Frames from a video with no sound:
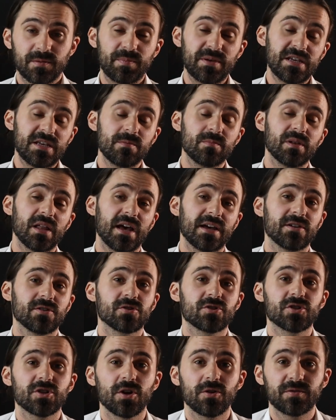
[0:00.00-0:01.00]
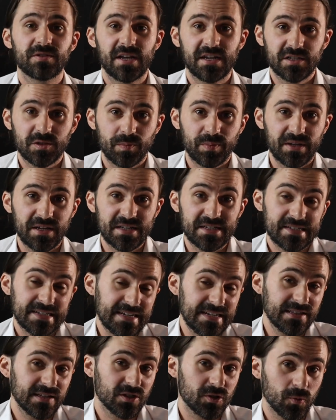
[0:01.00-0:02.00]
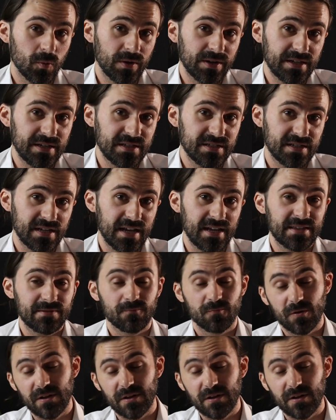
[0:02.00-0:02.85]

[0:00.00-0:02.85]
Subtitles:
the Peaky Blinders show takes place in the 20s, it